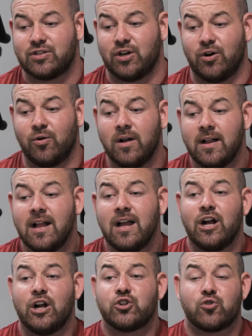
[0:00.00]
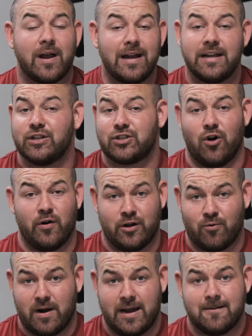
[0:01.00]
So training is going
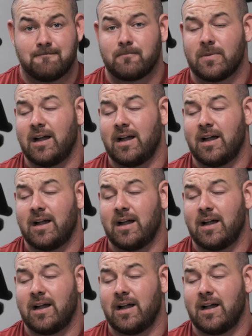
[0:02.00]
great.